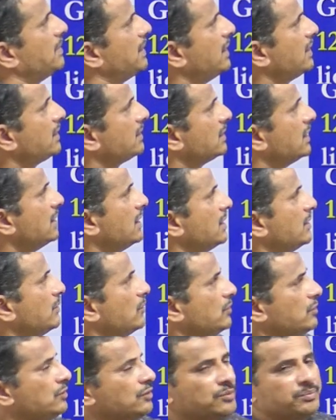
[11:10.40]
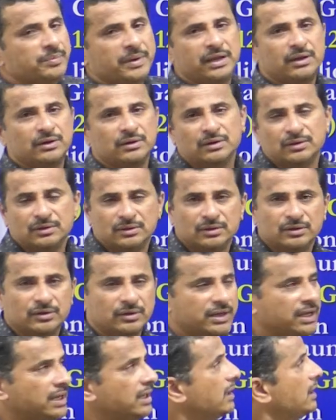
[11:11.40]
Park, UP,
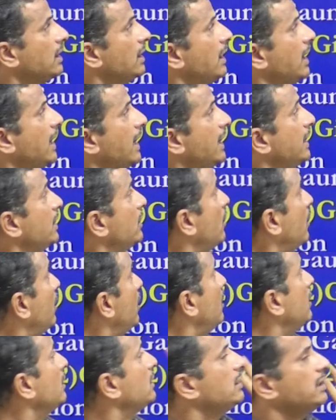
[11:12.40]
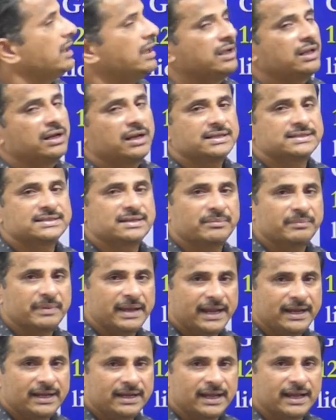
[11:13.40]
okay, and hog deer is a
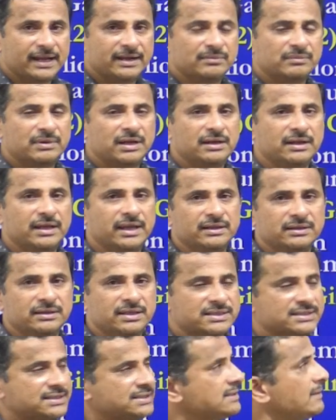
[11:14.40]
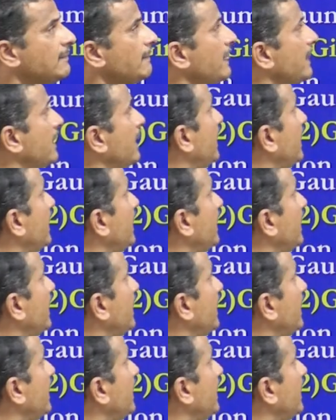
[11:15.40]
main animal in this.